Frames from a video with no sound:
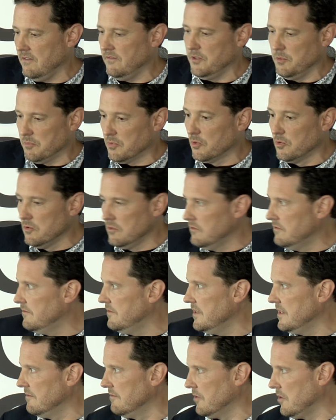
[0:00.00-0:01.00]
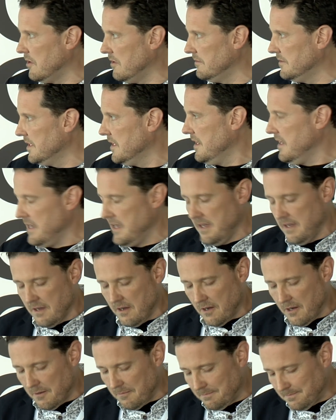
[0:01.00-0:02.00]
the proof involved.
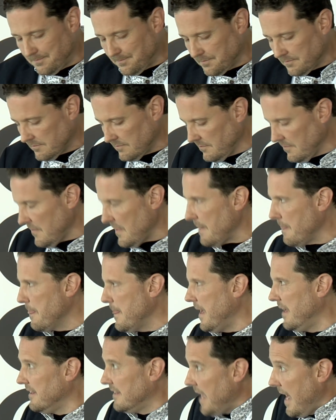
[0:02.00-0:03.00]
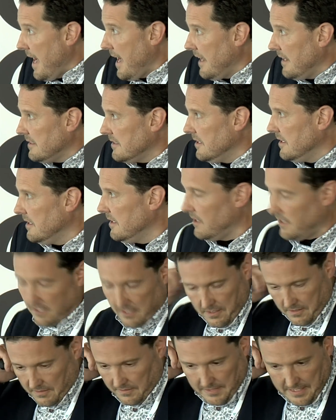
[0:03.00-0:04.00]
And that
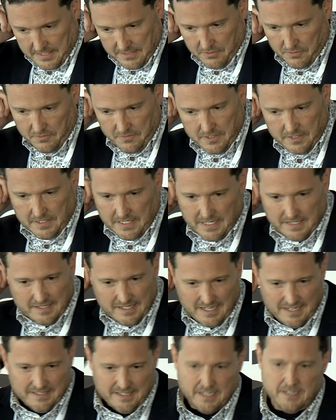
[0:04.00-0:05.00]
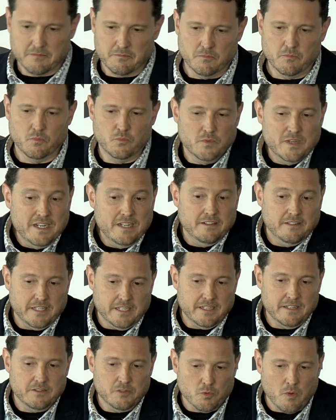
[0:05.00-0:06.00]
led to the thing that I think
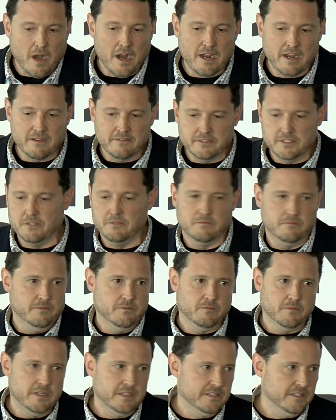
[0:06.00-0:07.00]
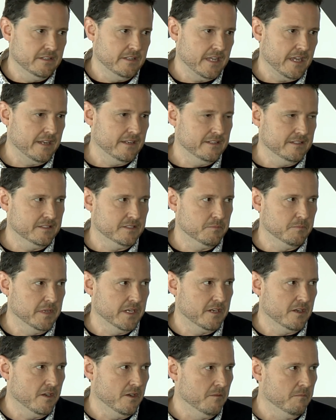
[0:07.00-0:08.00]
really drives the reason that it's
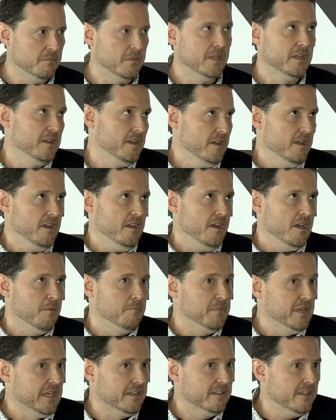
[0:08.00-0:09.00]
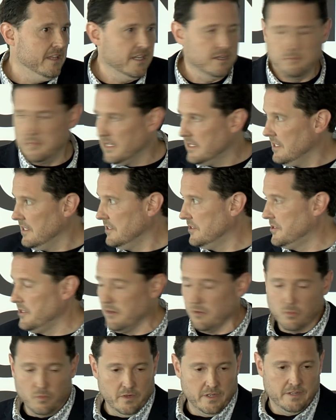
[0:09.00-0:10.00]
become a big thing, because
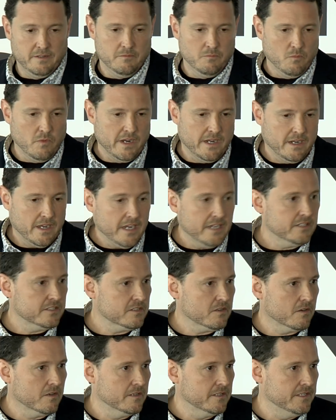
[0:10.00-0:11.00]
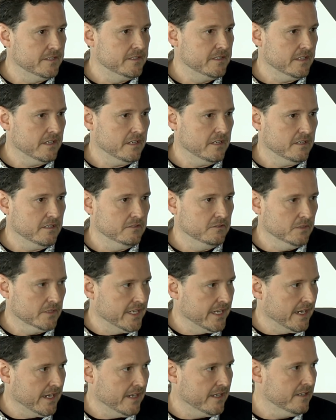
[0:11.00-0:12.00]
when I started
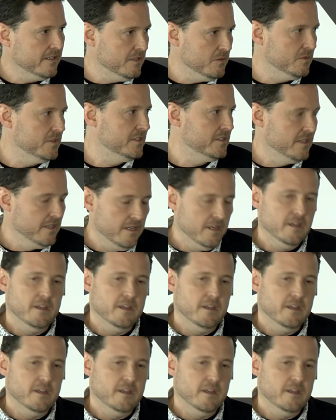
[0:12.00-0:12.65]
looking at it, it was